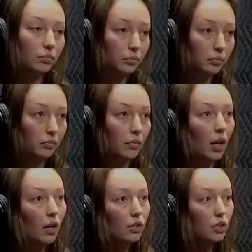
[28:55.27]
Mm-hmm.
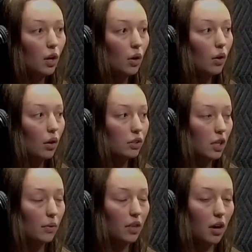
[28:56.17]
So I'll
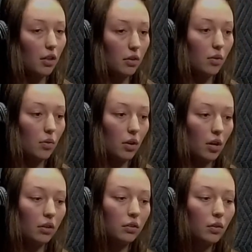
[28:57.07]
start with on the court.
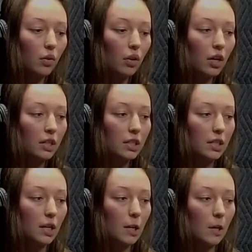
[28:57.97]
On the
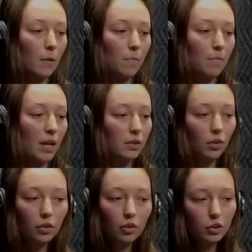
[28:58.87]
court, I
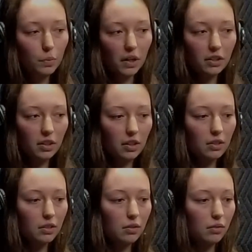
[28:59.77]
told Coach Brandt
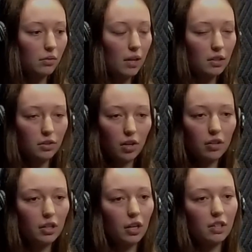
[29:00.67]
this at the start
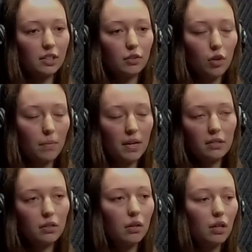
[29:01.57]
of the year because I tore my
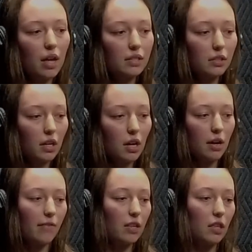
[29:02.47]
ACL last
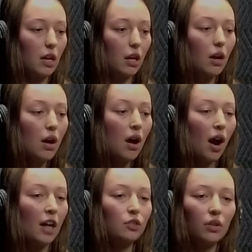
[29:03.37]
and everything.
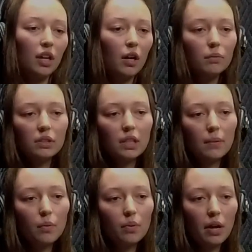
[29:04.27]
I just want to help the
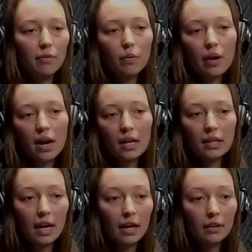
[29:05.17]
team in whatever way I
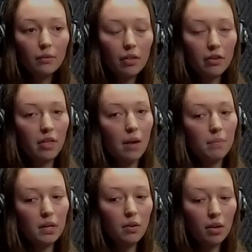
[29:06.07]
can, whether that
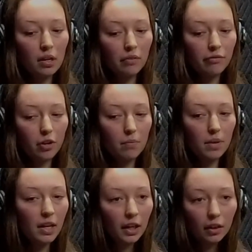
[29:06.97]
be going in for a
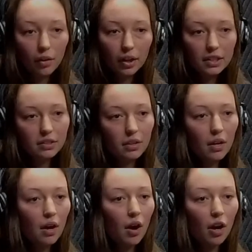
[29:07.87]
minute and going as
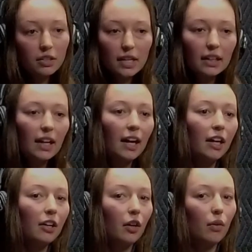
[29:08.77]
hard as I
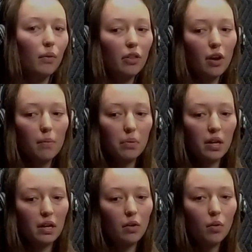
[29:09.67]
can, or whether I'm
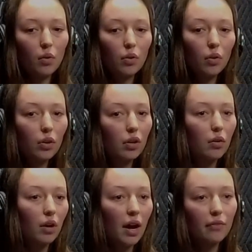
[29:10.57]
playing a whole quarter,
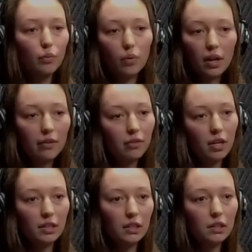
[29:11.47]
whole half, whatever
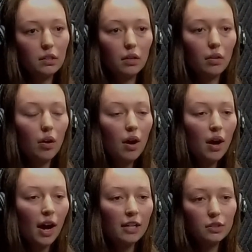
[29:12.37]
I need to do.
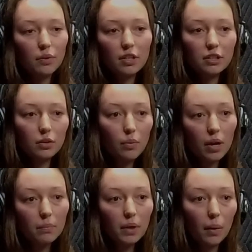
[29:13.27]
I just want us to
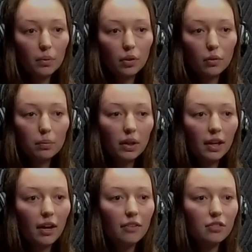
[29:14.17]
win, be able to go to
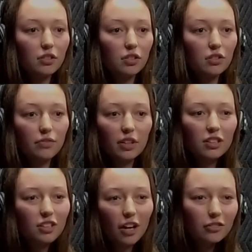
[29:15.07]
playoffs, and just
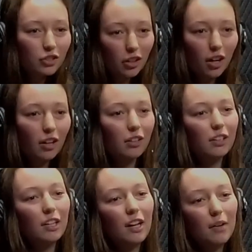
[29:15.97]
finish off
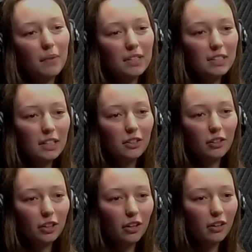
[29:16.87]
strong. My
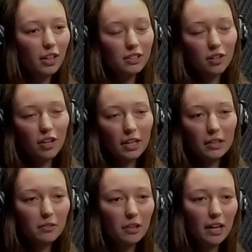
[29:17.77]
senior year, that's all I
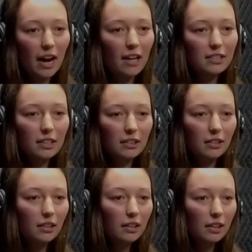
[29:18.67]
can really ask
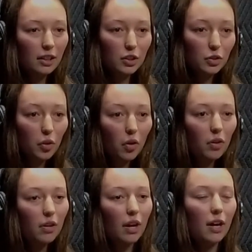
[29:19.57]
and
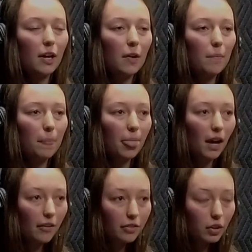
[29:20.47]
control.
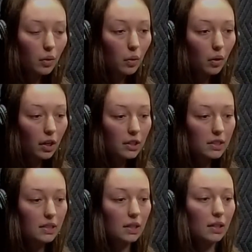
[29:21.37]
Off the
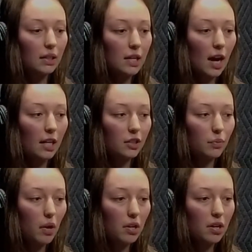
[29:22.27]
court, I
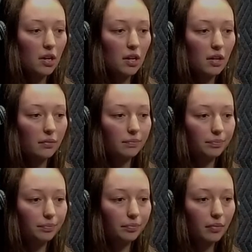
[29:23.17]
just want to...
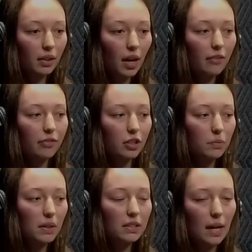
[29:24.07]

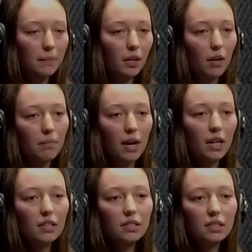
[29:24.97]
finish my time here at
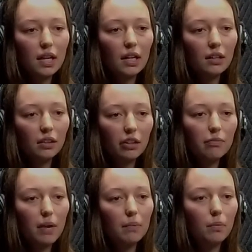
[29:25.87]
Minot State and
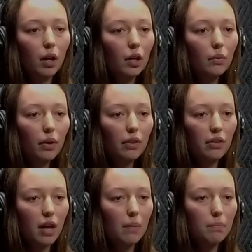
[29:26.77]
leave my mark,
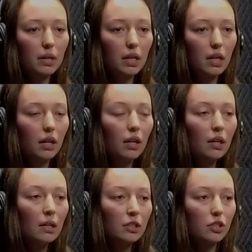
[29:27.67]
whether that be
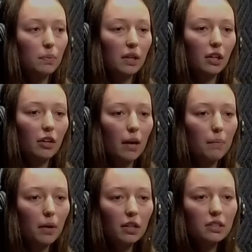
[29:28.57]
just being a
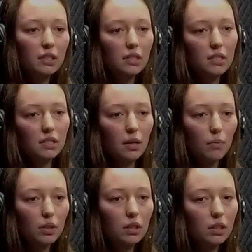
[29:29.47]
great person to
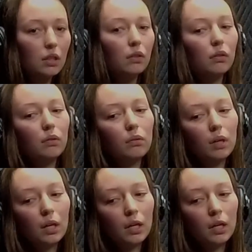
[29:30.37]
someone new,